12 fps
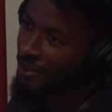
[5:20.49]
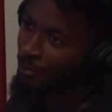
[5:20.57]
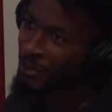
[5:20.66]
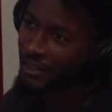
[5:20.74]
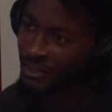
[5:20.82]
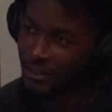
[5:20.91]

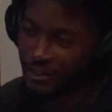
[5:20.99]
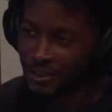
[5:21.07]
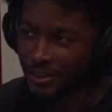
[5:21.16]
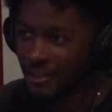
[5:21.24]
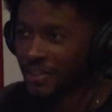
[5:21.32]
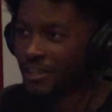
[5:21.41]
expect
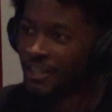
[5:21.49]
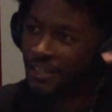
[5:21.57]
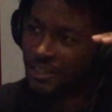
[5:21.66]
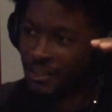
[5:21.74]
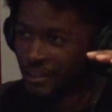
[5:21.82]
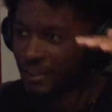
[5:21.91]
to just
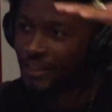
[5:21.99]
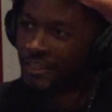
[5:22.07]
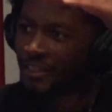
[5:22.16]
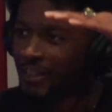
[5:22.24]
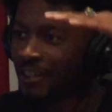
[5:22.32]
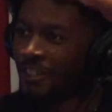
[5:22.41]
constantly
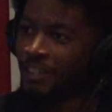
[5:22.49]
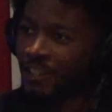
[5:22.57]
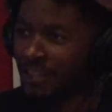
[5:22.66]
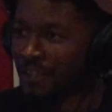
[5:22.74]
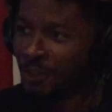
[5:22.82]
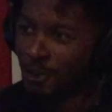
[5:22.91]

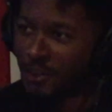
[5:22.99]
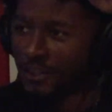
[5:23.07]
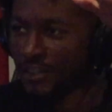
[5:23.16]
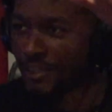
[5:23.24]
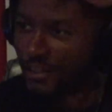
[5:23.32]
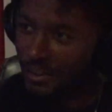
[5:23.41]

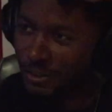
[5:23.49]
increase.